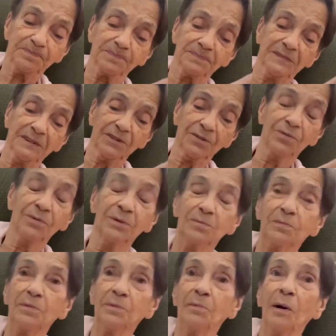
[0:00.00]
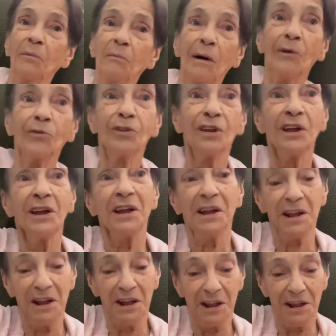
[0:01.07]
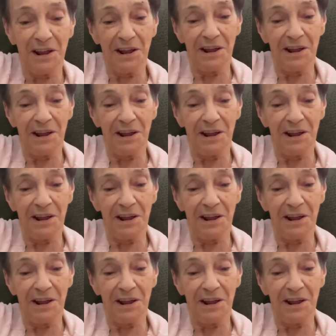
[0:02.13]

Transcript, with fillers: and uh, Walmart. any, any arts and